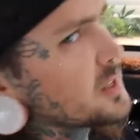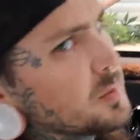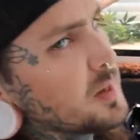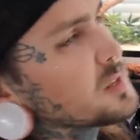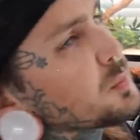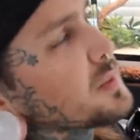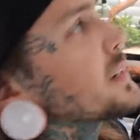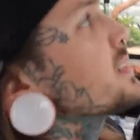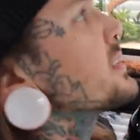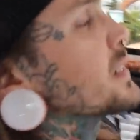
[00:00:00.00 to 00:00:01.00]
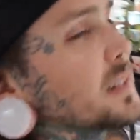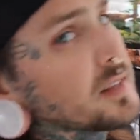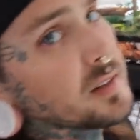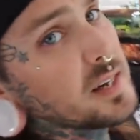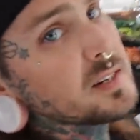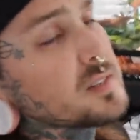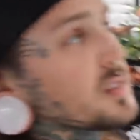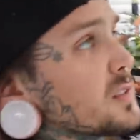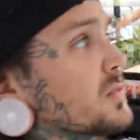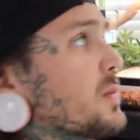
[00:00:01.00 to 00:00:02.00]
actually makes it pretty easy to clean their cages
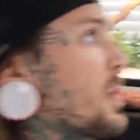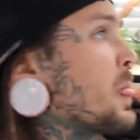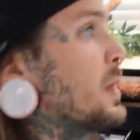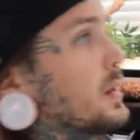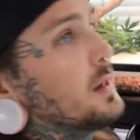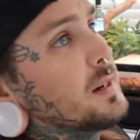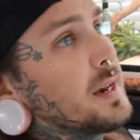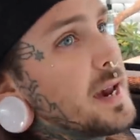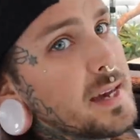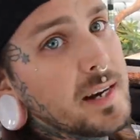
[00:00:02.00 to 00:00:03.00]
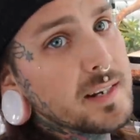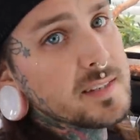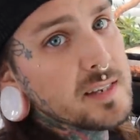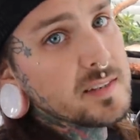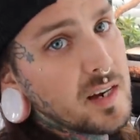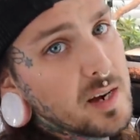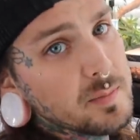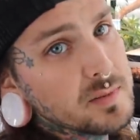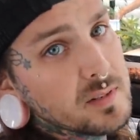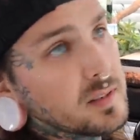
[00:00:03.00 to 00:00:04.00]
because 8 out of 10
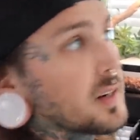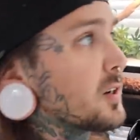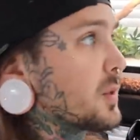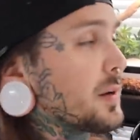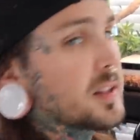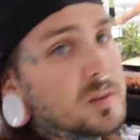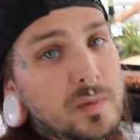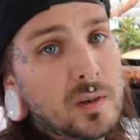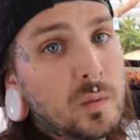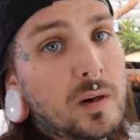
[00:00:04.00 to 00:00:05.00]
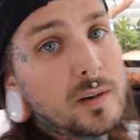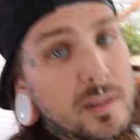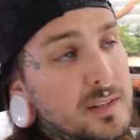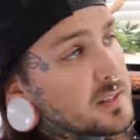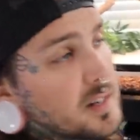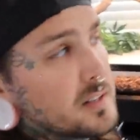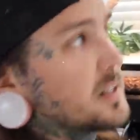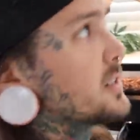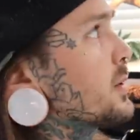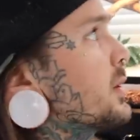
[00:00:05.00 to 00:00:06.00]
times they go to the bathroom in their water. You just gotta
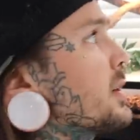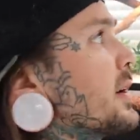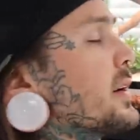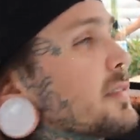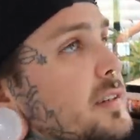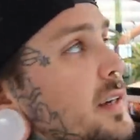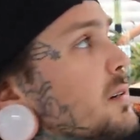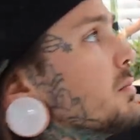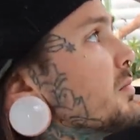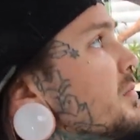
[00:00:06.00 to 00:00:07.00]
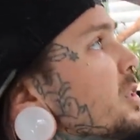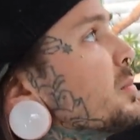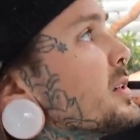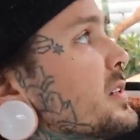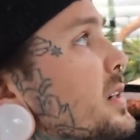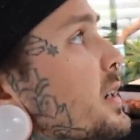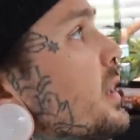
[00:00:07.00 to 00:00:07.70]
change their water out every day. Super easy.